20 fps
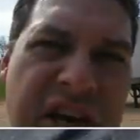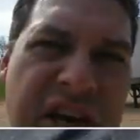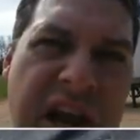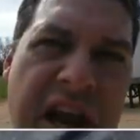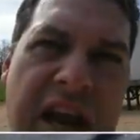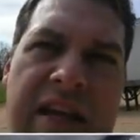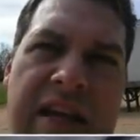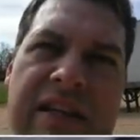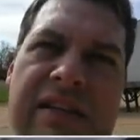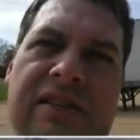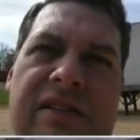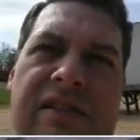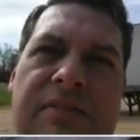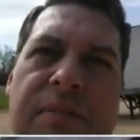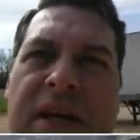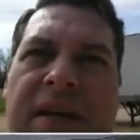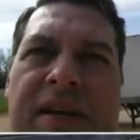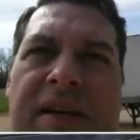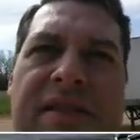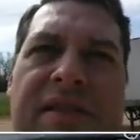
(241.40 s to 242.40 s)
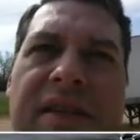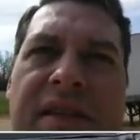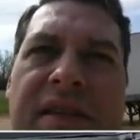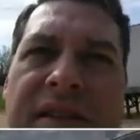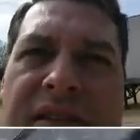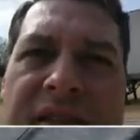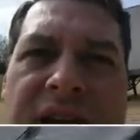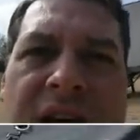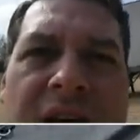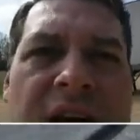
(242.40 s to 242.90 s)
chains, because
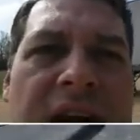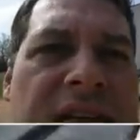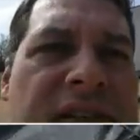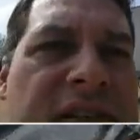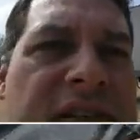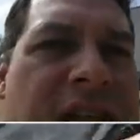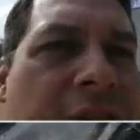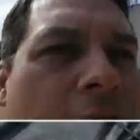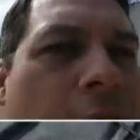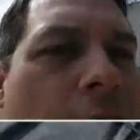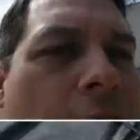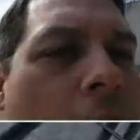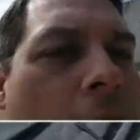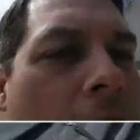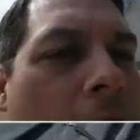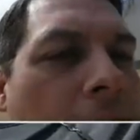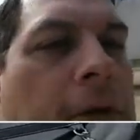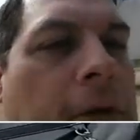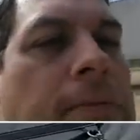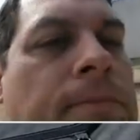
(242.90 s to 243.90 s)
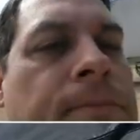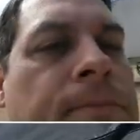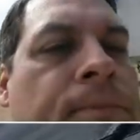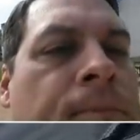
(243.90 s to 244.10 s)
this uh, center coil